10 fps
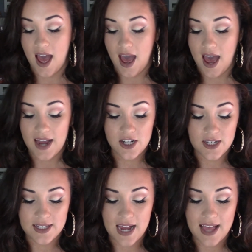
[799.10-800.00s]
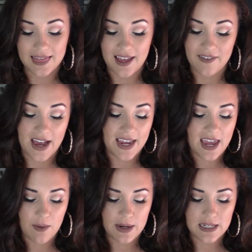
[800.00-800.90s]
I love it. I
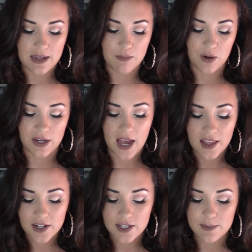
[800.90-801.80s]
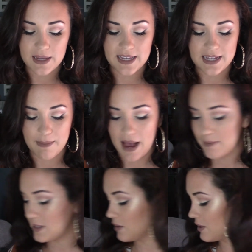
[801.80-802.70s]
can't wait to get more colors because I'm
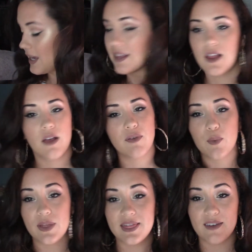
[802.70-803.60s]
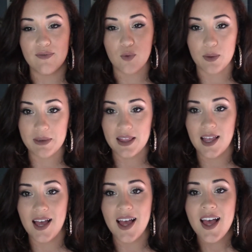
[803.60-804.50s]
absolutely in love with the
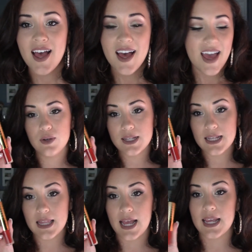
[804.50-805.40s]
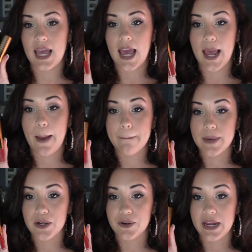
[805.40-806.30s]
formula. It doesn't like a
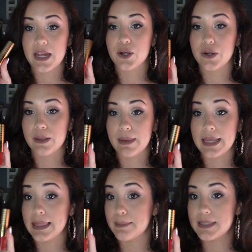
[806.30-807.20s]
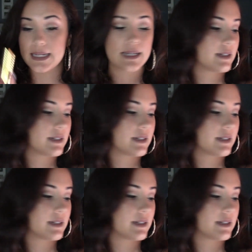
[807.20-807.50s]
buttery, creamy lipstick.